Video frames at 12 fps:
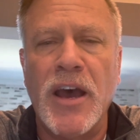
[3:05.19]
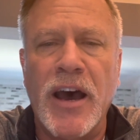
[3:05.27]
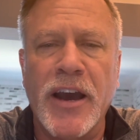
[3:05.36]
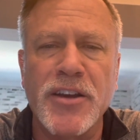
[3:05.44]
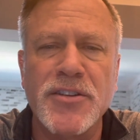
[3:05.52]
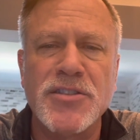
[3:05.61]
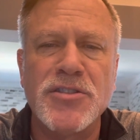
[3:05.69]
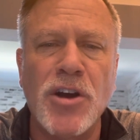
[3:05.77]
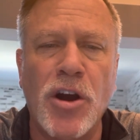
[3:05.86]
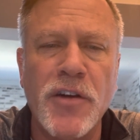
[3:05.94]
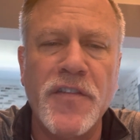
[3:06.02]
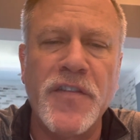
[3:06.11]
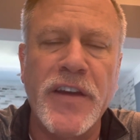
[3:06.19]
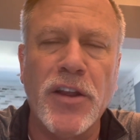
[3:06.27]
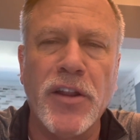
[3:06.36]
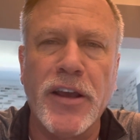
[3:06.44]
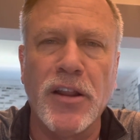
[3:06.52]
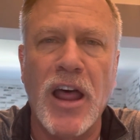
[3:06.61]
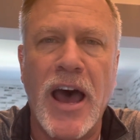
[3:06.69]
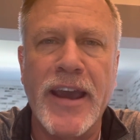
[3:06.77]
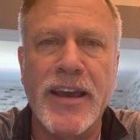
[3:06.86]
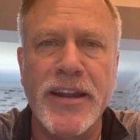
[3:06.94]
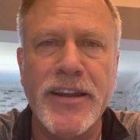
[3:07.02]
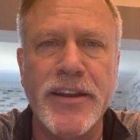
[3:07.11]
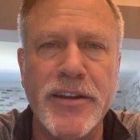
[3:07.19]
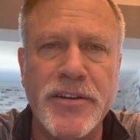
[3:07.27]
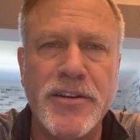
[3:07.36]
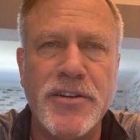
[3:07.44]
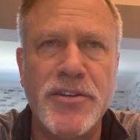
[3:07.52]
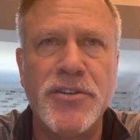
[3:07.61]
I could start feeling like I needed